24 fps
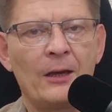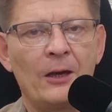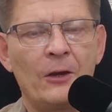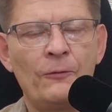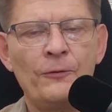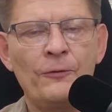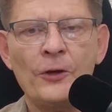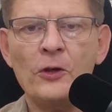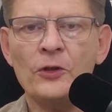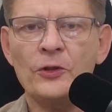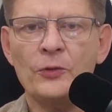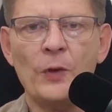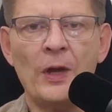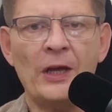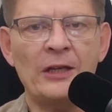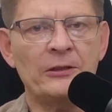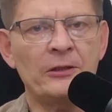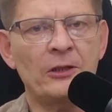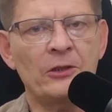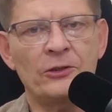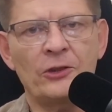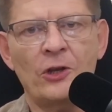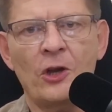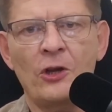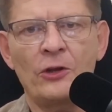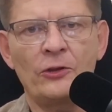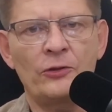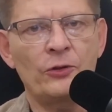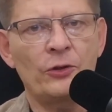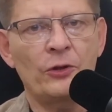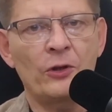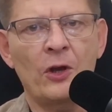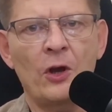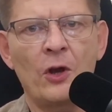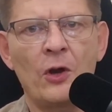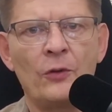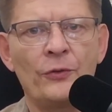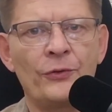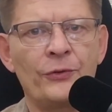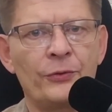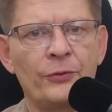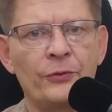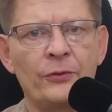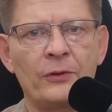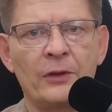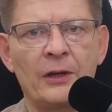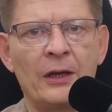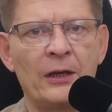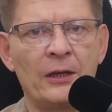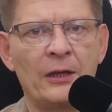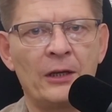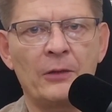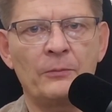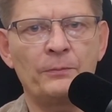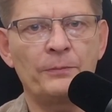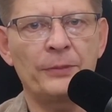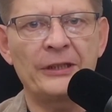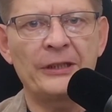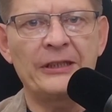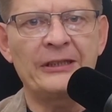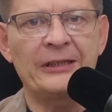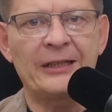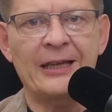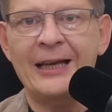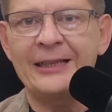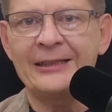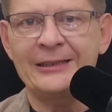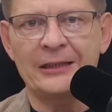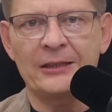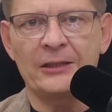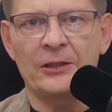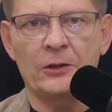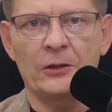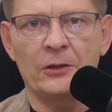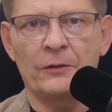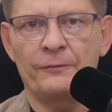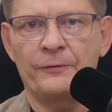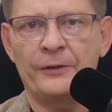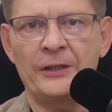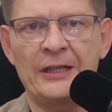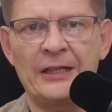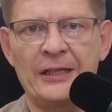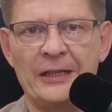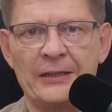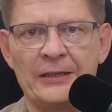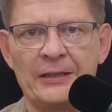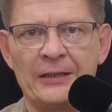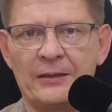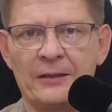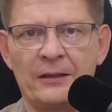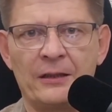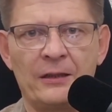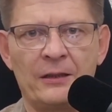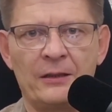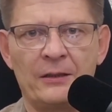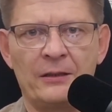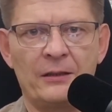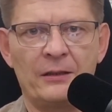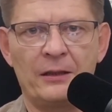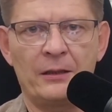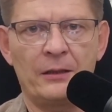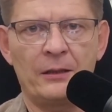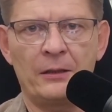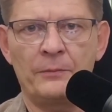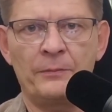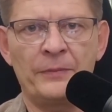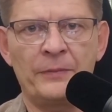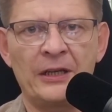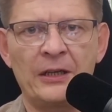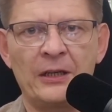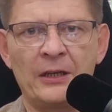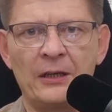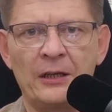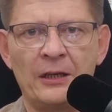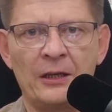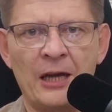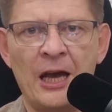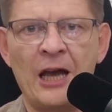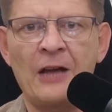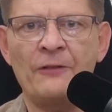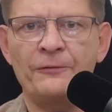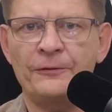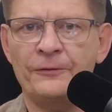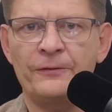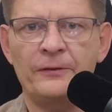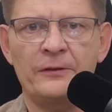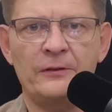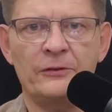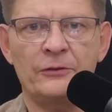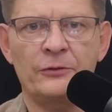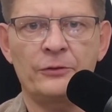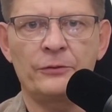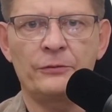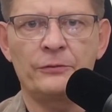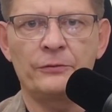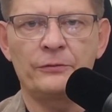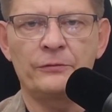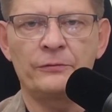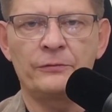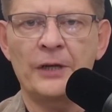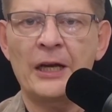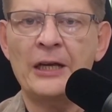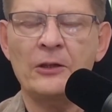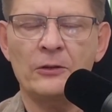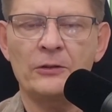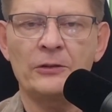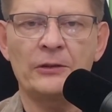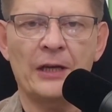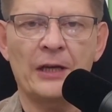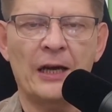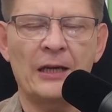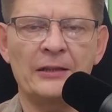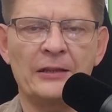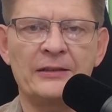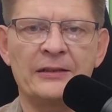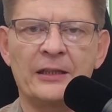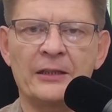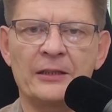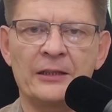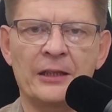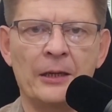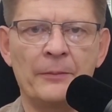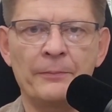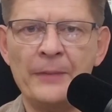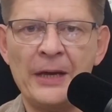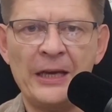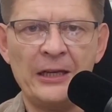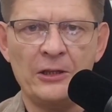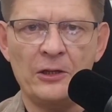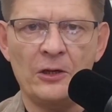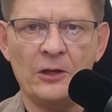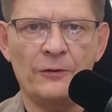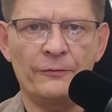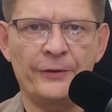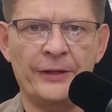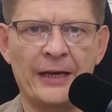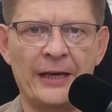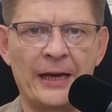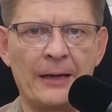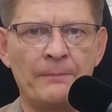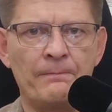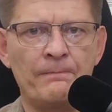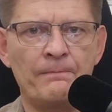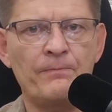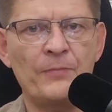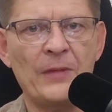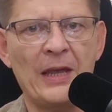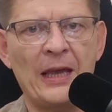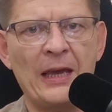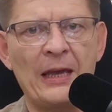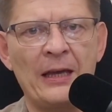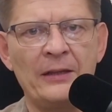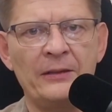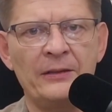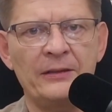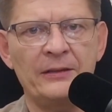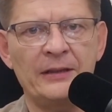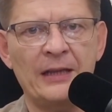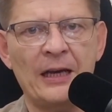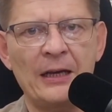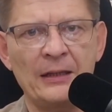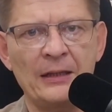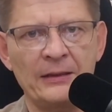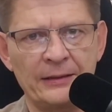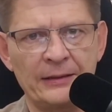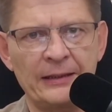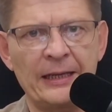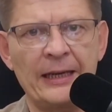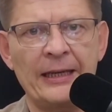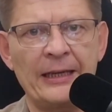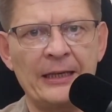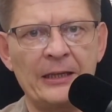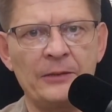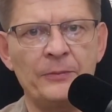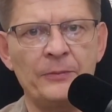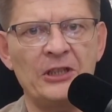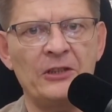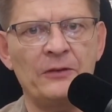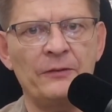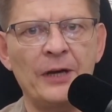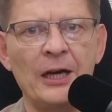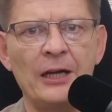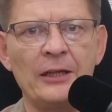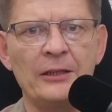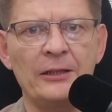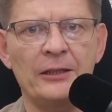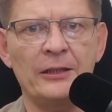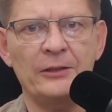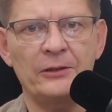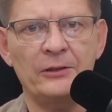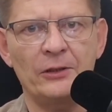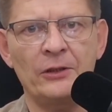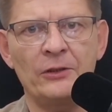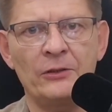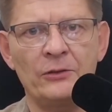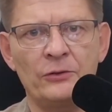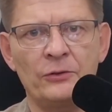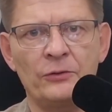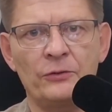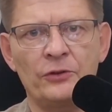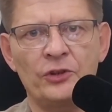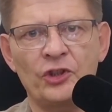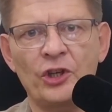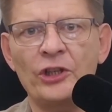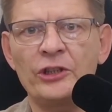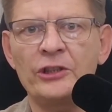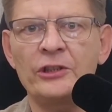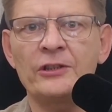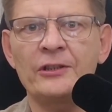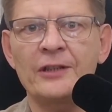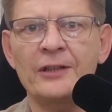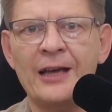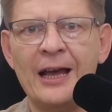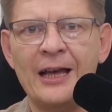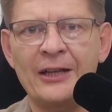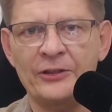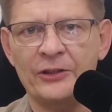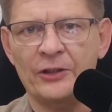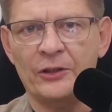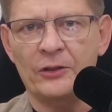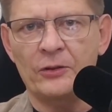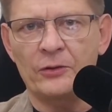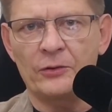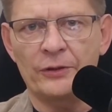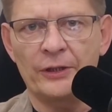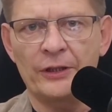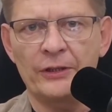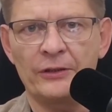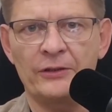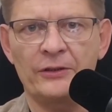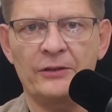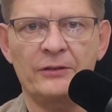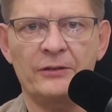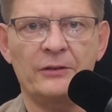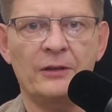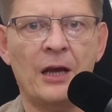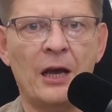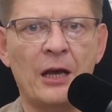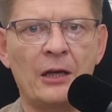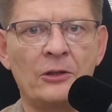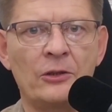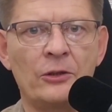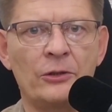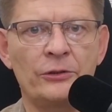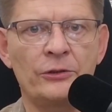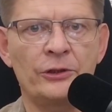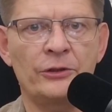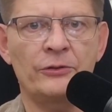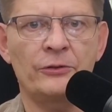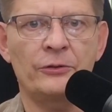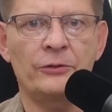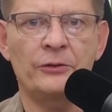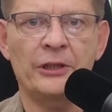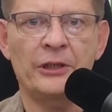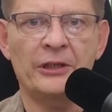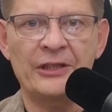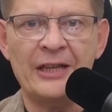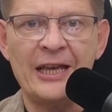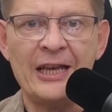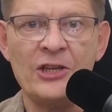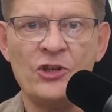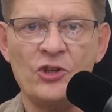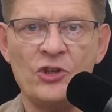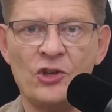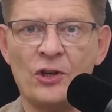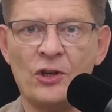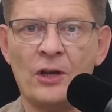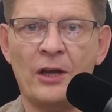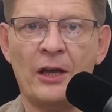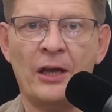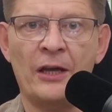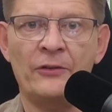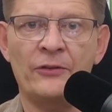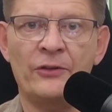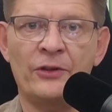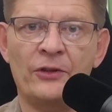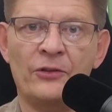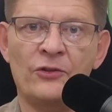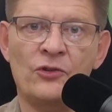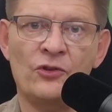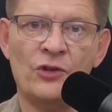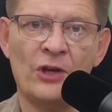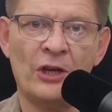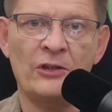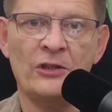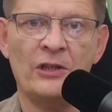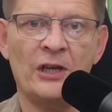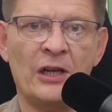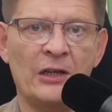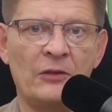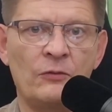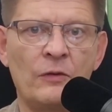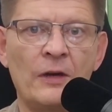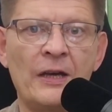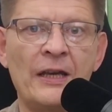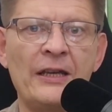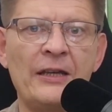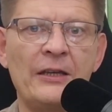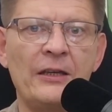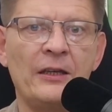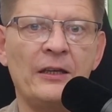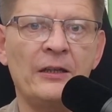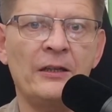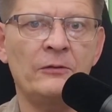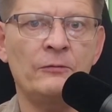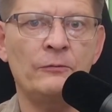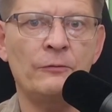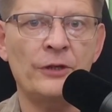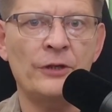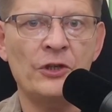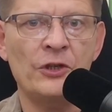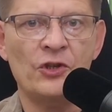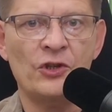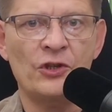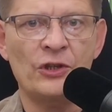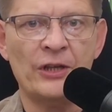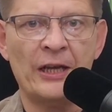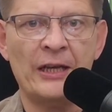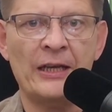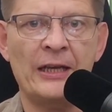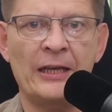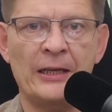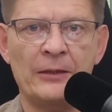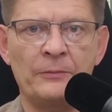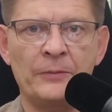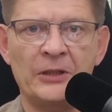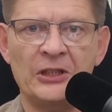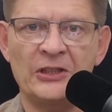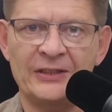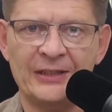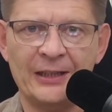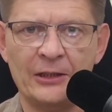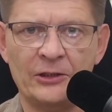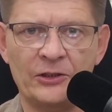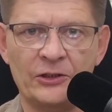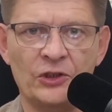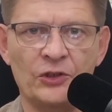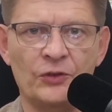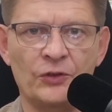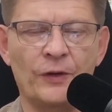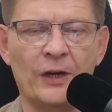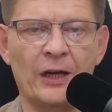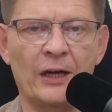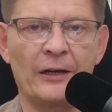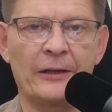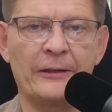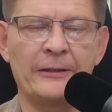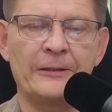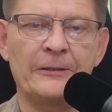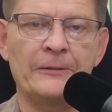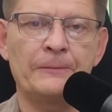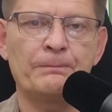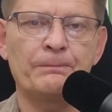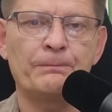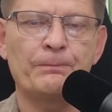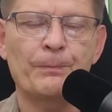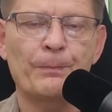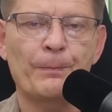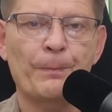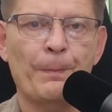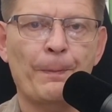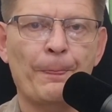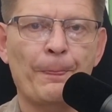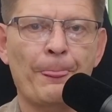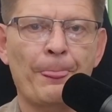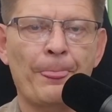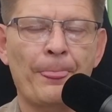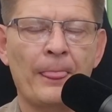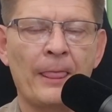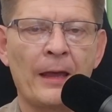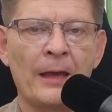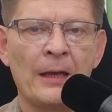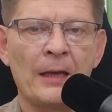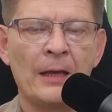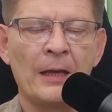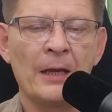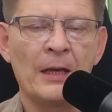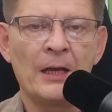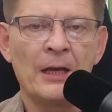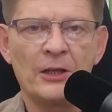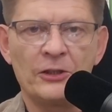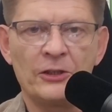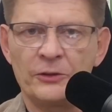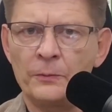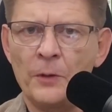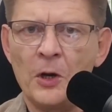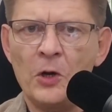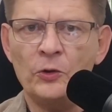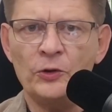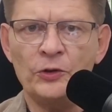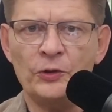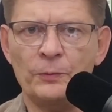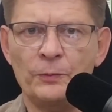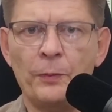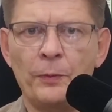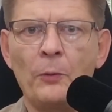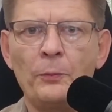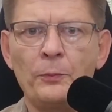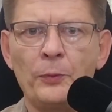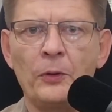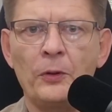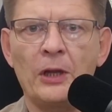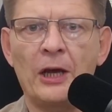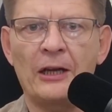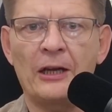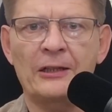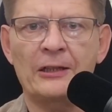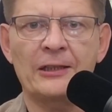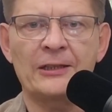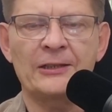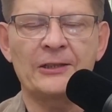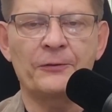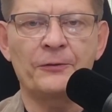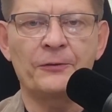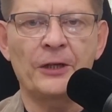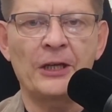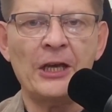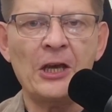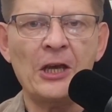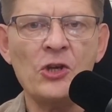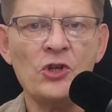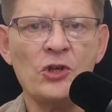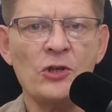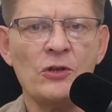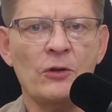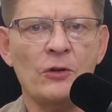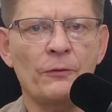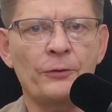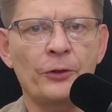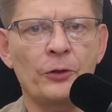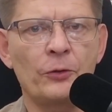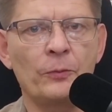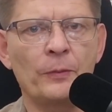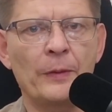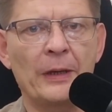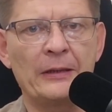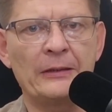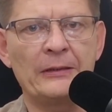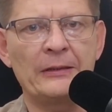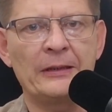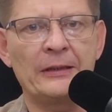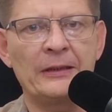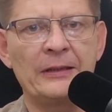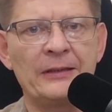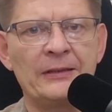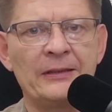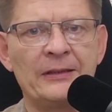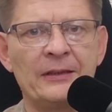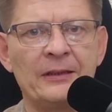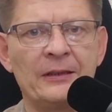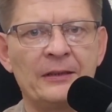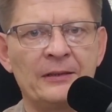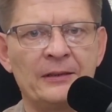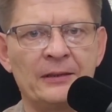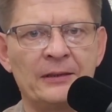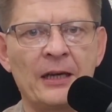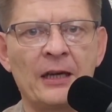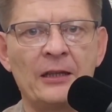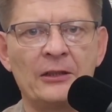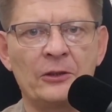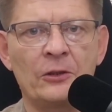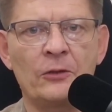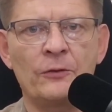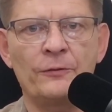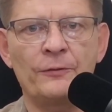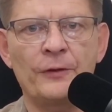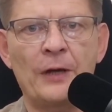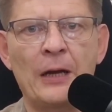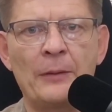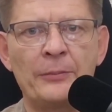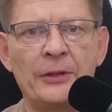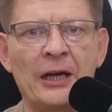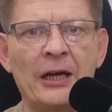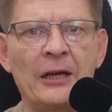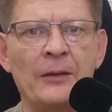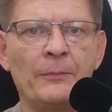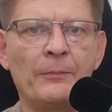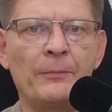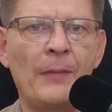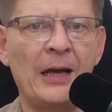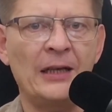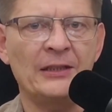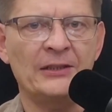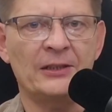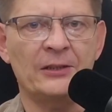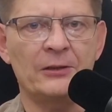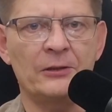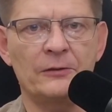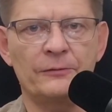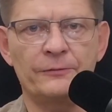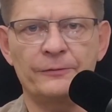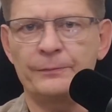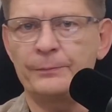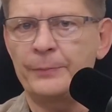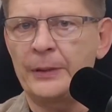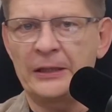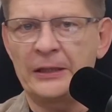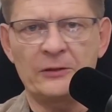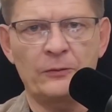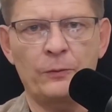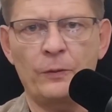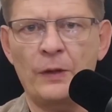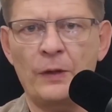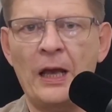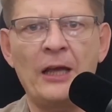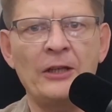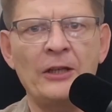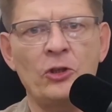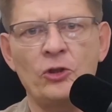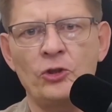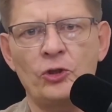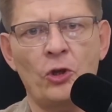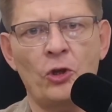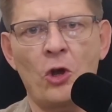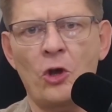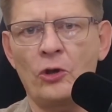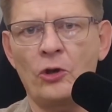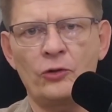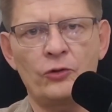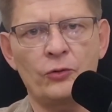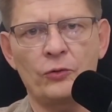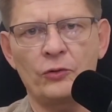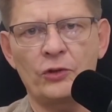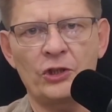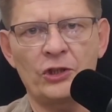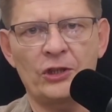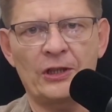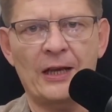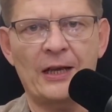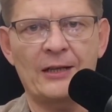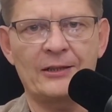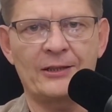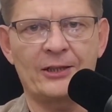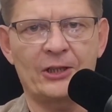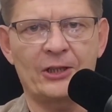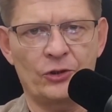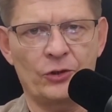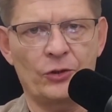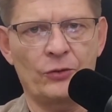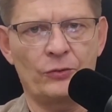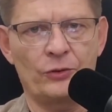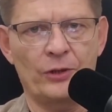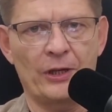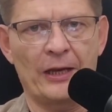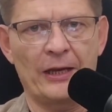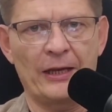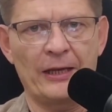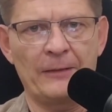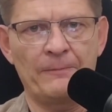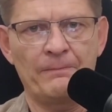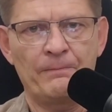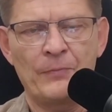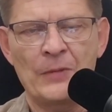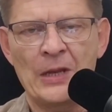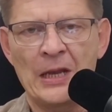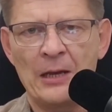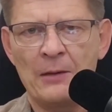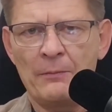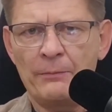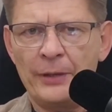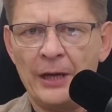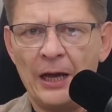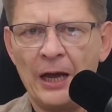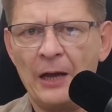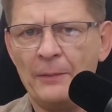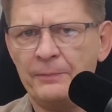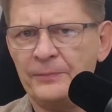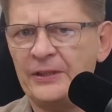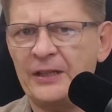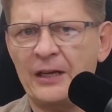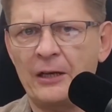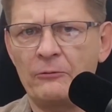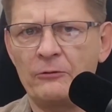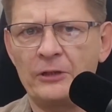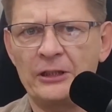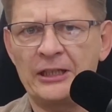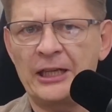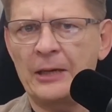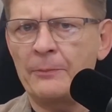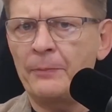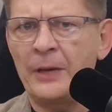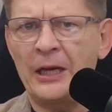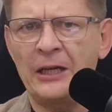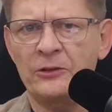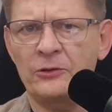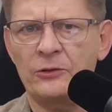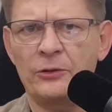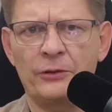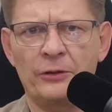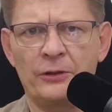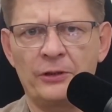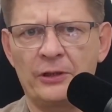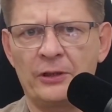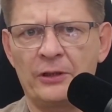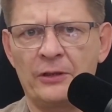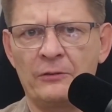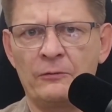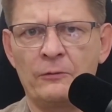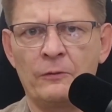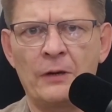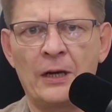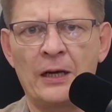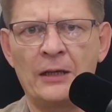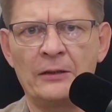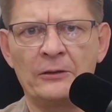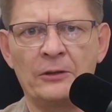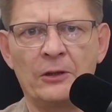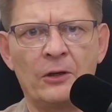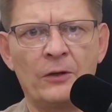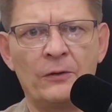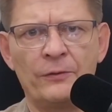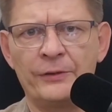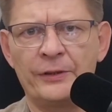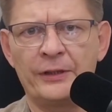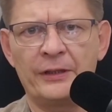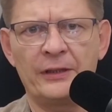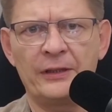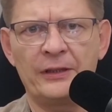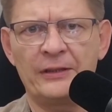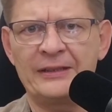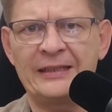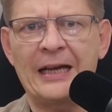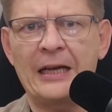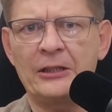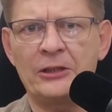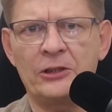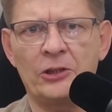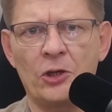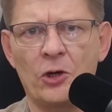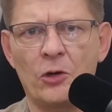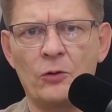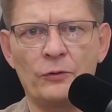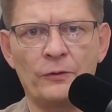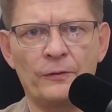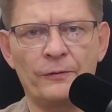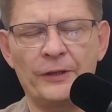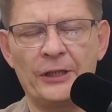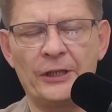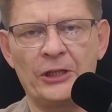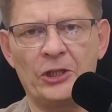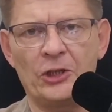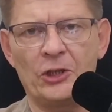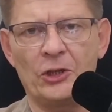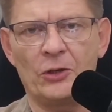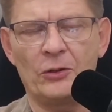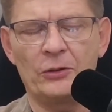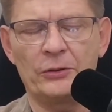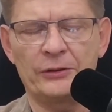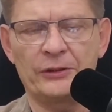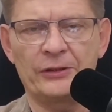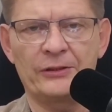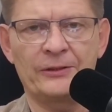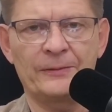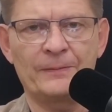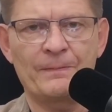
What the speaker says: Of course, we are not going to go through a complete catalog of needs. It'll be enough to recognize that there are many of them and that they can be divided into certain categories according to their nature and the general way in which they can be satisfied. The most popular classification of human needs is that of Abraham Maslow, but we are not going to discuss it today. Perhaps I will come back to it in one of the side note videos.